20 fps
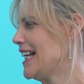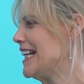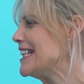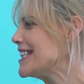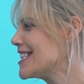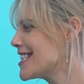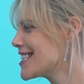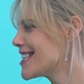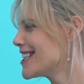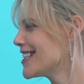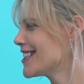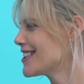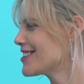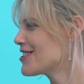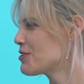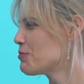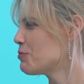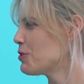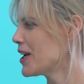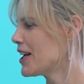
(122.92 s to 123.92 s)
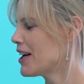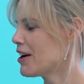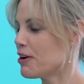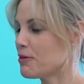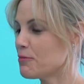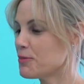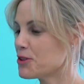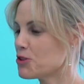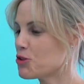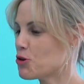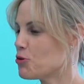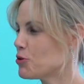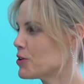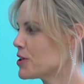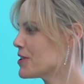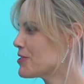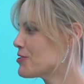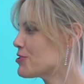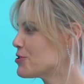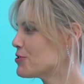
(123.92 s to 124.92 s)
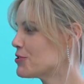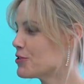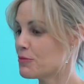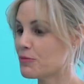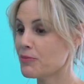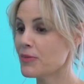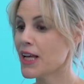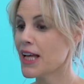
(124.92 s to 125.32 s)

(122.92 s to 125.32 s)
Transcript: instinct where I'll be talking to them